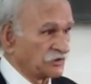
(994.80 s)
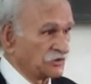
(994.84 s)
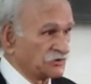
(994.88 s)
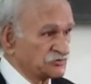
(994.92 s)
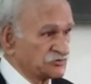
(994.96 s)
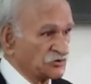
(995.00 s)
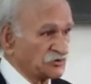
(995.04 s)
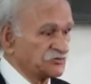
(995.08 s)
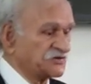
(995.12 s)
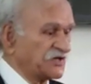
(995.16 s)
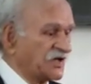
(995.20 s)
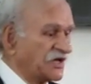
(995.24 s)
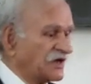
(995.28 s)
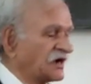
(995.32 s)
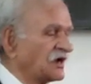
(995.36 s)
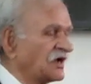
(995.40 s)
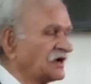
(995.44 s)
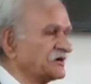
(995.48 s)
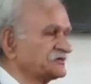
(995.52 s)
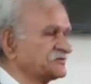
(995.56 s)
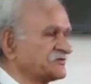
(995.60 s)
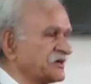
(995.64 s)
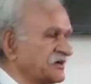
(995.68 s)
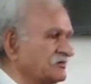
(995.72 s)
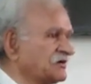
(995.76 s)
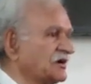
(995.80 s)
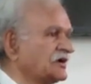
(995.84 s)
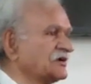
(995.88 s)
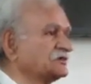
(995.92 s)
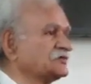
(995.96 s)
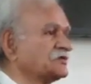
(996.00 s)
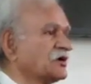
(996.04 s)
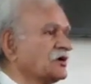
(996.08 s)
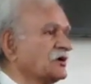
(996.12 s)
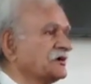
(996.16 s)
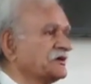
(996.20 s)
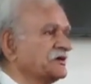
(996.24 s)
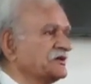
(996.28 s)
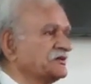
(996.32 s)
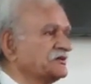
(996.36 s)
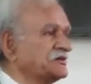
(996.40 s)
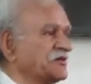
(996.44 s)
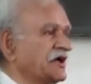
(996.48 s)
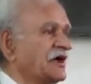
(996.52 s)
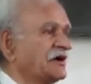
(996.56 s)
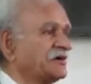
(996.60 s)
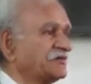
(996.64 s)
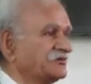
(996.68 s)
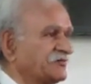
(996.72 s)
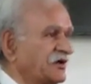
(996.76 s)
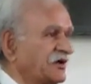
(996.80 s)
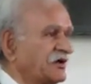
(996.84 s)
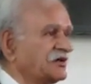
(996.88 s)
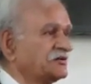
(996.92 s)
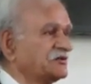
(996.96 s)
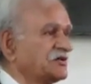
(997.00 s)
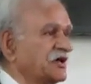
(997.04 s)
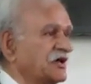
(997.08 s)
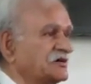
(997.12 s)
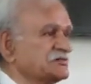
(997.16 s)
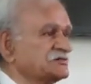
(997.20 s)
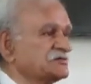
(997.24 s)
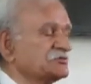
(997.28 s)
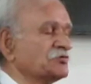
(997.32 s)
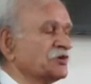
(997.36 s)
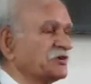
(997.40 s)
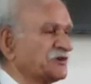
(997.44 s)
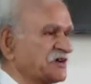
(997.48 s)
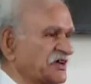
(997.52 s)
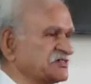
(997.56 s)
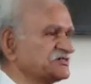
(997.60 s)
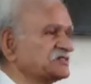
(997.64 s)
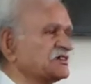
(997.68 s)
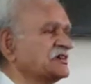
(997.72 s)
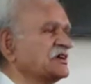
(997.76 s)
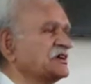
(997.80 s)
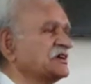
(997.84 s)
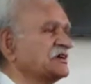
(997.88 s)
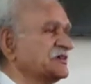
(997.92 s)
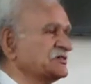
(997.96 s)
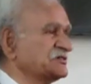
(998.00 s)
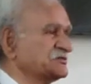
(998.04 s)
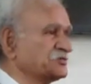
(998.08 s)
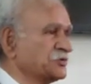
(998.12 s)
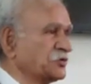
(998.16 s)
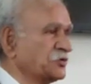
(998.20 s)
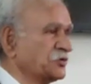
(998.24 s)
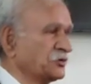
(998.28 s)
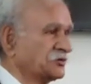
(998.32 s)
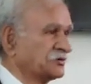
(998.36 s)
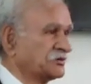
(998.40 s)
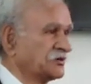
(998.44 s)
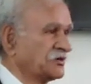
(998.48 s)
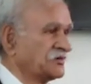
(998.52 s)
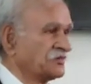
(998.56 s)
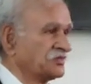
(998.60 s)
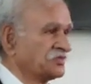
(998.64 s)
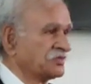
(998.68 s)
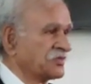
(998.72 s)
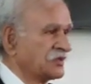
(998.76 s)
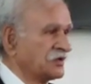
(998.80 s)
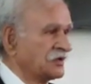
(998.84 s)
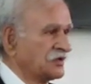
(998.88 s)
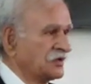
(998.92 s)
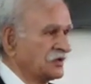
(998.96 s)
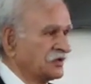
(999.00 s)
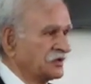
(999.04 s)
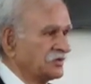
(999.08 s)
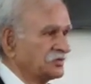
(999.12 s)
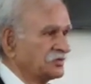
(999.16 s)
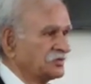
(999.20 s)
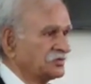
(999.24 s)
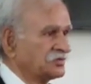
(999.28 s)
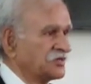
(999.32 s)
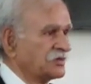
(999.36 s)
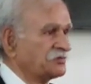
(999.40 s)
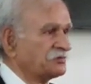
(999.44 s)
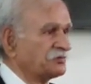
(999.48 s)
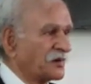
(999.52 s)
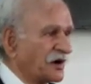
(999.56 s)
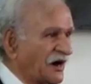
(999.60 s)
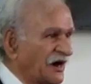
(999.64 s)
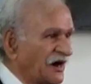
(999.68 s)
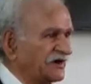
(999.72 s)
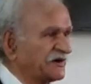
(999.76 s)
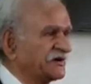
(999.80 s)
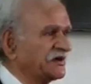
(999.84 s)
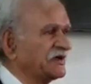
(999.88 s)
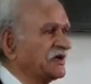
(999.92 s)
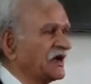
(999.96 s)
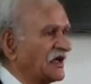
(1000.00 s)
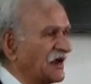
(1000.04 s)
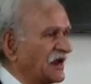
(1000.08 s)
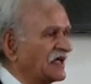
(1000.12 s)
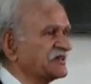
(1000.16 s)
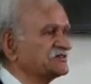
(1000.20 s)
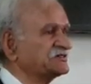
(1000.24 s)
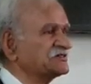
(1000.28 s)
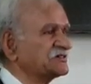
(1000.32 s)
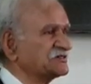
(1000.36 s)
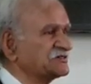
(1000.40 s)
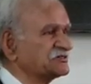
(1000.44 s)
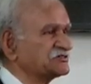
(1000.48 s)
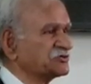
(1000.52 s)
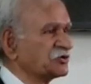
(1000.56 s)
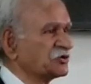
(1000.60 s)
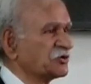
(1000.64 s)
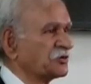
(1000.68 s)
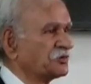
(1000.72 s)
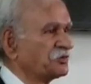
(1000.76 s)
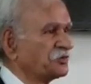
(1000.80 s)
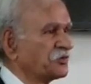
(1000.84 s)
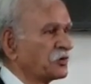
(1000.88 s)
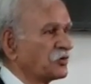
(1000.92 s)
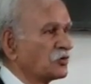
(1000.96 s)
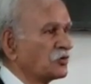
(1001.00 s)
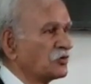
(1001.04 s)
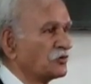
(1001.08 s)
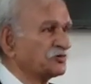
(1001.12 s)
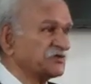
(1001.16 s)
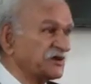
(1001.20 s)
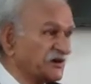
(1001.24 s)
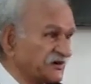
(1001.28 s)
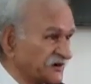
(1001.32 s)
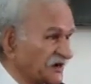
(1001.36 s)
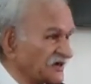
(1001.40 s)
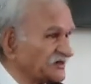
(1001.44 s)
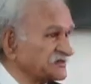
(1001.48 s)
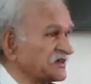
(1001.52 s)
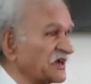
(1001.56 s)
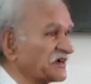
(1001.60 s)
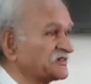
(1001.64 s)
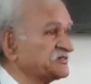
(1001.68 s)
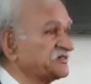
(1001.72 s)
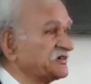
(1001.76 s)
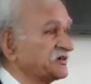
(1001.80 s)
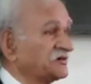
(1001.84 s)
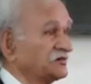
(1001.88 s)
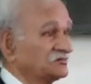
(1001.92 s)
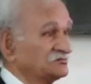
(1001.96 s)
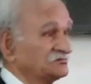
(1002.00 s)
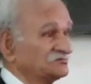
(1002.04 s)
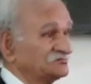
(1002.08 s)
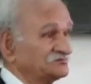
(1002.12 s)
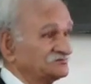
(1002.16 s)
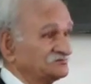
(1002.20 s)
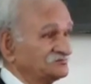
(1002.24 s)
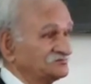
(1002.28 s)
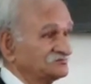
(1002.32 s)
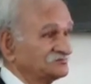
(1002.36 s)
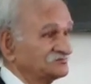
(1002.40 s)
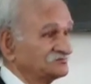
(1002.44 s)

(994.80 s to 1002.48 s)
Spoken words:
So there are several authorities that when there is mutation in dispute, the party alleging should prove the transaction,